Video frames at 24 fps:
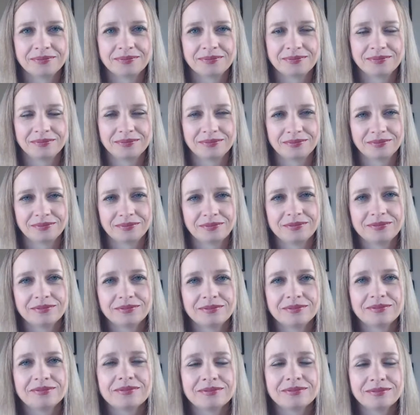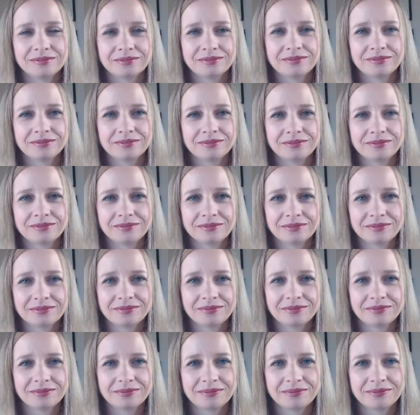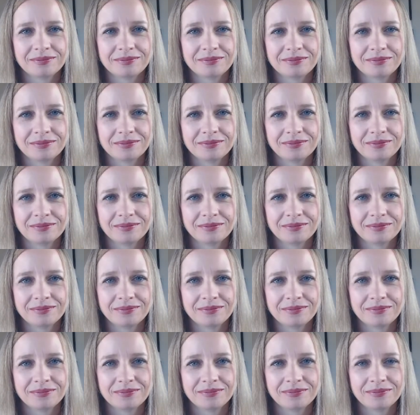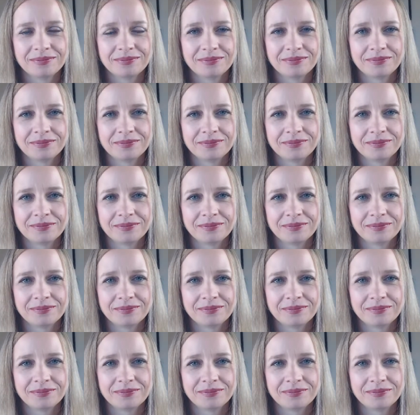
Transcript: (not speaking)